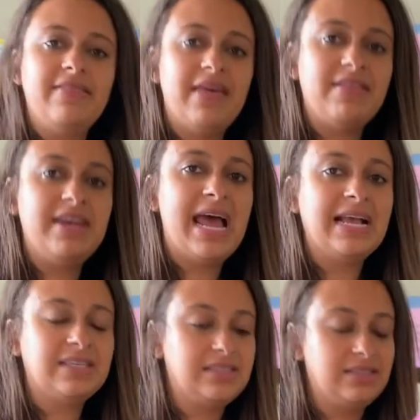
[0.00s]
then the
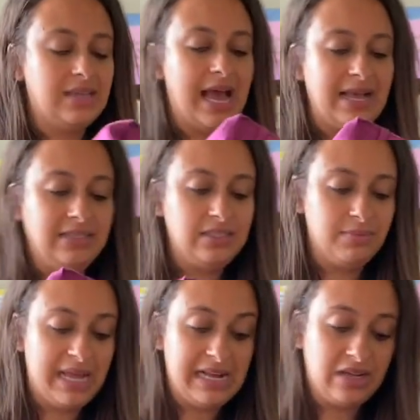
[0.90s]
next item
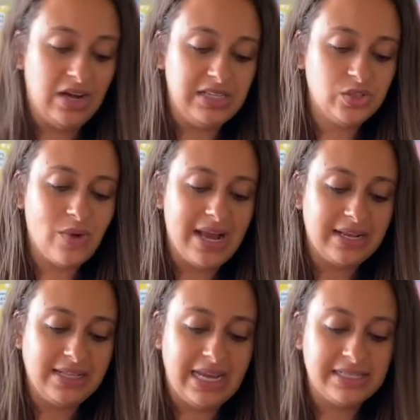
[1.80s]
that I got is quite
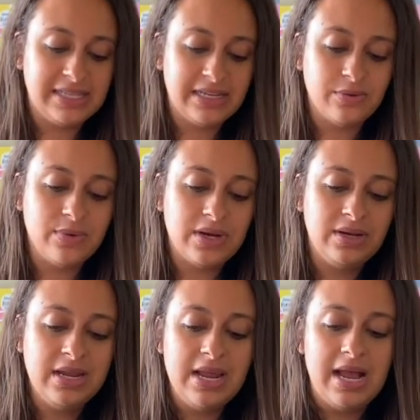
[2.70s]
a classic one.
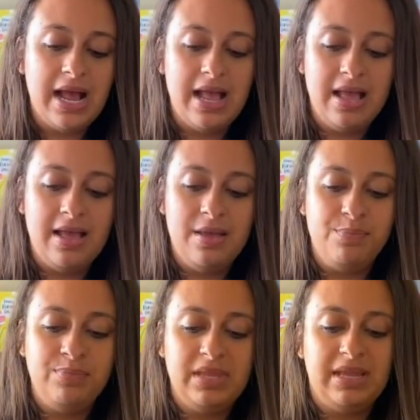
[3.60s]

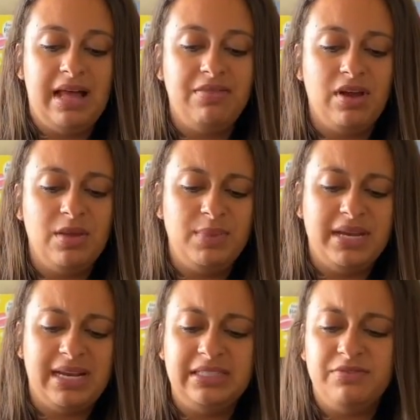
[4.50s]
I thought it'd be
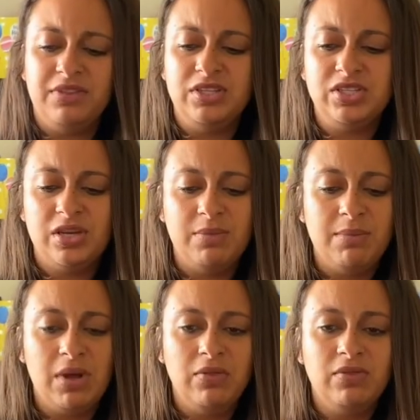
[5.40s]
nice for the summer
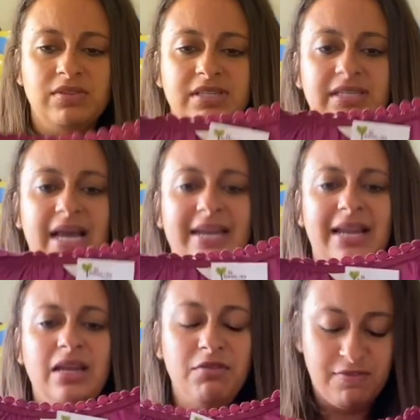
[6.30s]
months, and
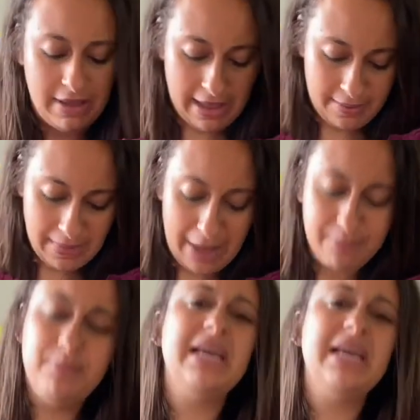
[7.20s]
I'm big